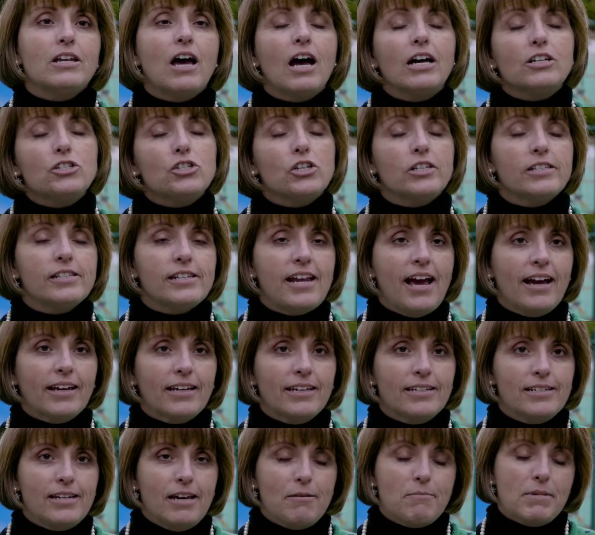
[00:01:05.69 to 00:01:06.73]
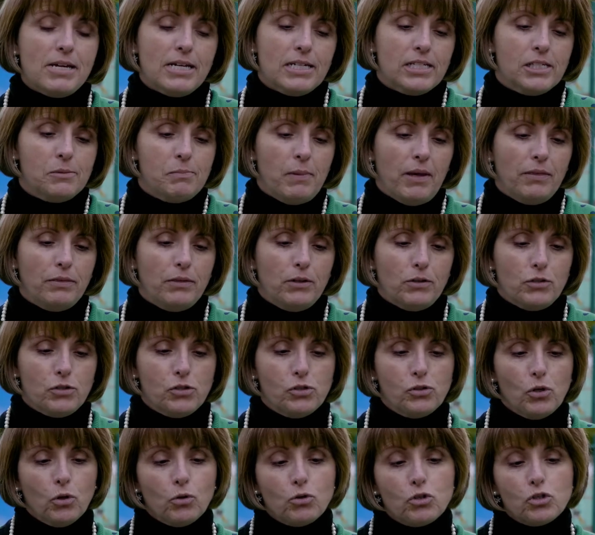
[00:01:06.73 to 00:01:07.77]
not just academics, but their
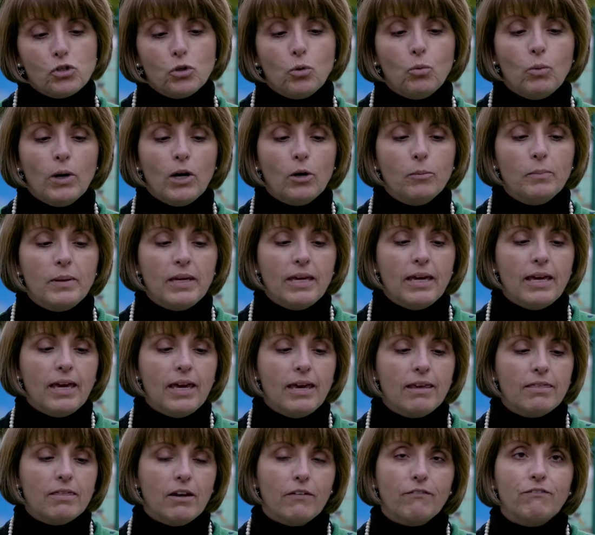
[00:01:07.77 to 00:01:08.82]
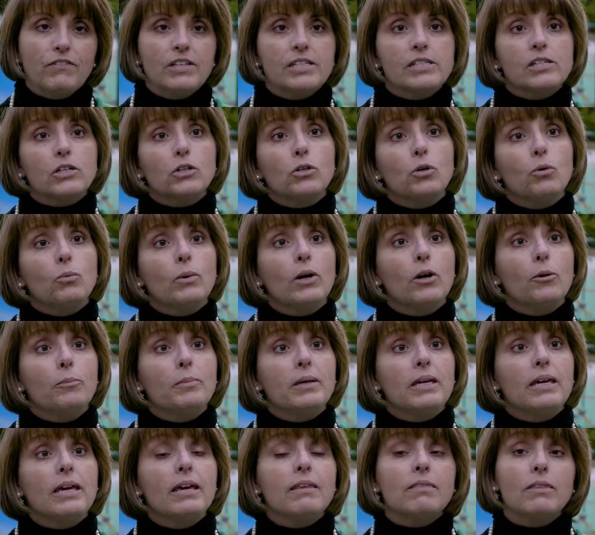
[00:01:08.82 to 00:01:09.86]
social well being, their physical well
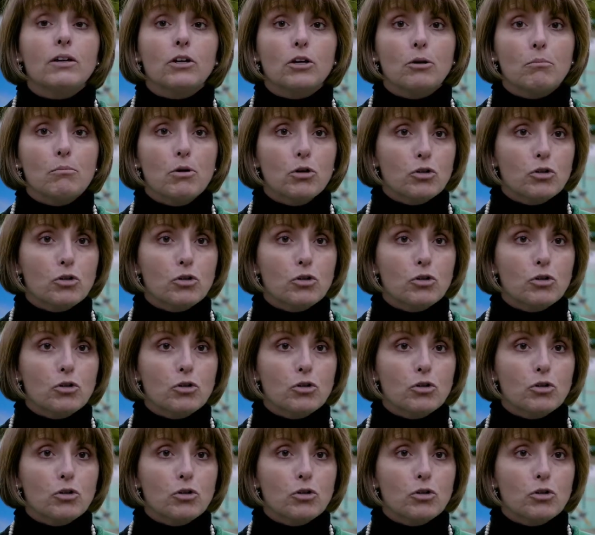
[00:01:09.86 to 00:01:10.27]
being, their